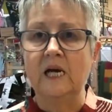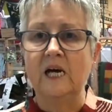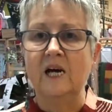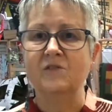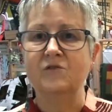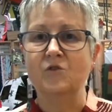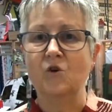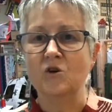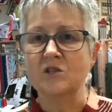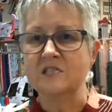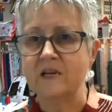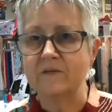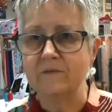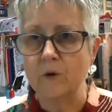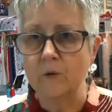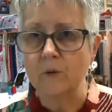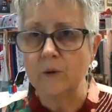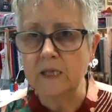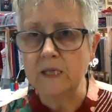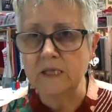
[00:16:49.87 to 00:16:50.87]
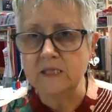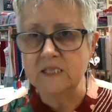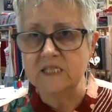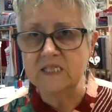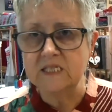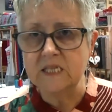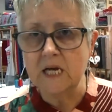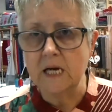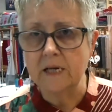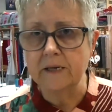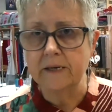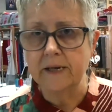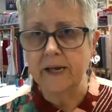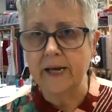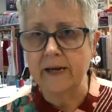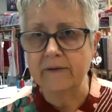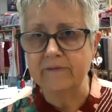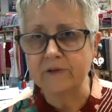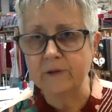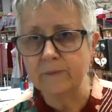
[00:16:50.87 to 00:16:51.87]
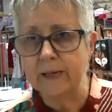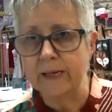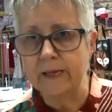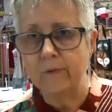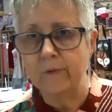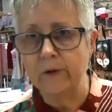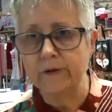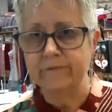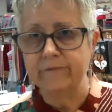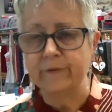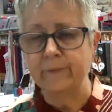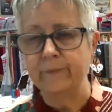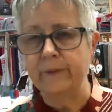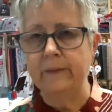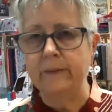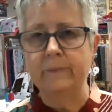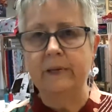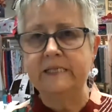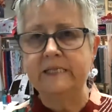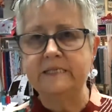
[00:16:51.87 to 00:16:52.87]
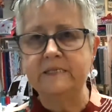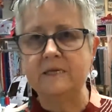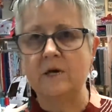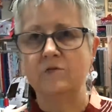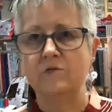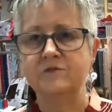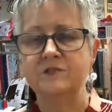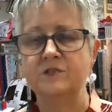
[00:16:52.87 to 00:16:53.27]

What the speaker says: Of course, I've already decided I have to make one for me myself.